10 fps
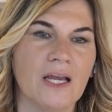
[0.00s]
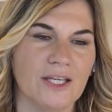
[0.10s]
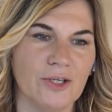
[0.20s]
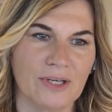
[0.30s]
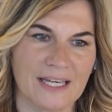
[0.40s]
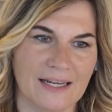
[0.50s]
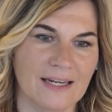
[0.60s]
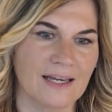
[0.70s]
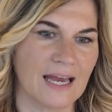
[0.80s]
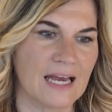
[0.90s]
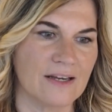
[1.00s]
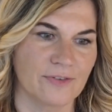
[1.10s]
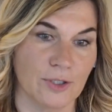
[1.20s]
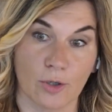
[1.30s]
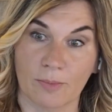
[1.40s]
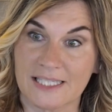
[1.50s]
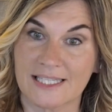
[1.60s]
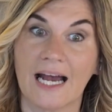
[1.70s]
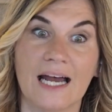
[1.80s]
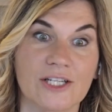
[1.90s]
You can have your
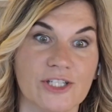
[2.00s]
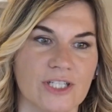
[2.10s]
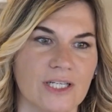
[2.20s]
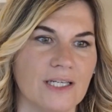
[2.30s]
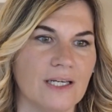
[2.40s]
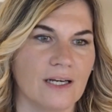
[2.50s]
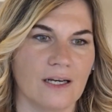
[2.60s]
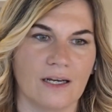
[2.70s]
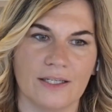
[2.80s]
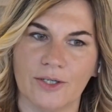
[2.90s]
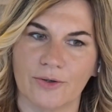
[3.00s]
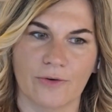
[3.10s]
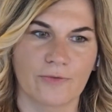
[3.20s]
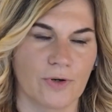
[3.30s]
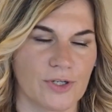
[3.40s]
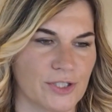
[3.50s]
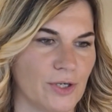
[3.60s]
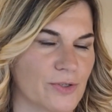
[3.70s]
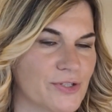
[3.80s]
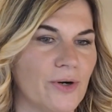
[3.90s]
massage, of course,
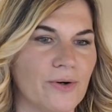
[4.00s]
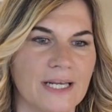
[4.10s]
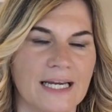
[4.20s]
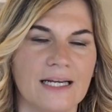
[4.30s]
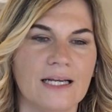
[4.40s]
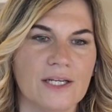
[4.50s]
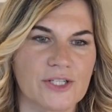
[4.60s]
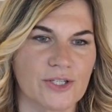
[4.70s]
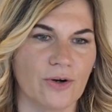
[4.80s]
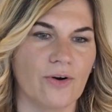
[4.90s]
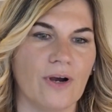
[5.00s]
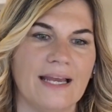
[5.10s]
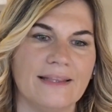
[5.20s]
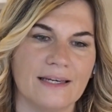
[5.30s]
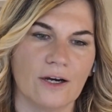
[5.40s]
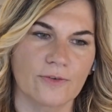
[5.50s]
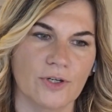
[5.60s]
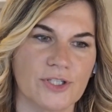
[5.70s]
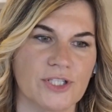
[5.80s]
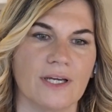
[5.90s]
your sauna. So, and of
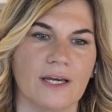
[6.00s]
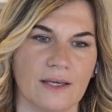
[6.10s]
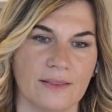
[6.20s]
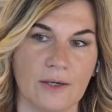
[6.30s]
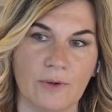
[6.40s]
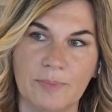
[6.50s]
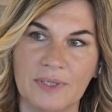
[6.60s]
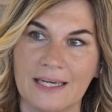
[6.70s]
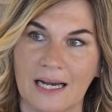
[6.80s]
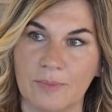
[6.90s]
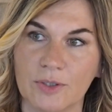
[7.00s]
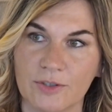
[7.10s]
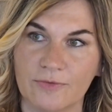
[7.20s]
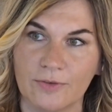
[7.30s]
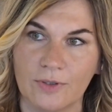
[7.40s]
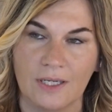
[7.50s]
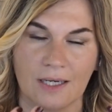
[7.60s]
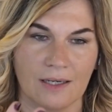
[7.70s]
course, there will be a beautiful